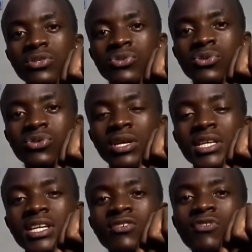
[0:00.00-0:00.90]
is usually
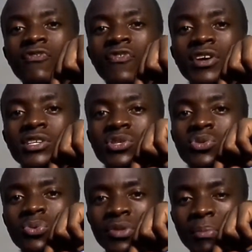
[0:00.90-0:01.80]
in reference
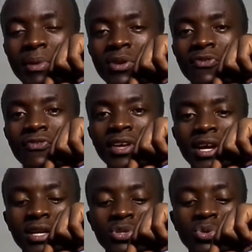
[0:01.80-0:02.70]
to the middle
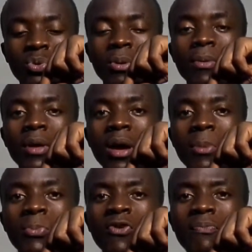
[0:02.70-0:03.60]
finger. So
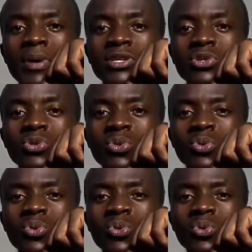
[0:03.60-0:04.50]
movement
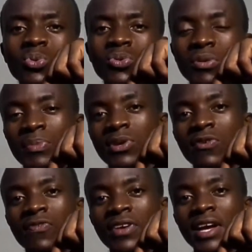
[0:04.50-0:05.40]
to the
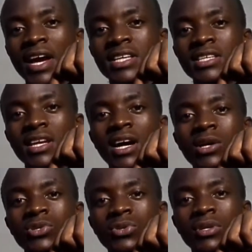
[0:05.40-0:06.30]
middle finger is
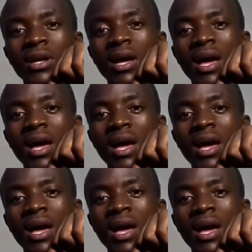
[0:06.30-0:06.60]
adduction,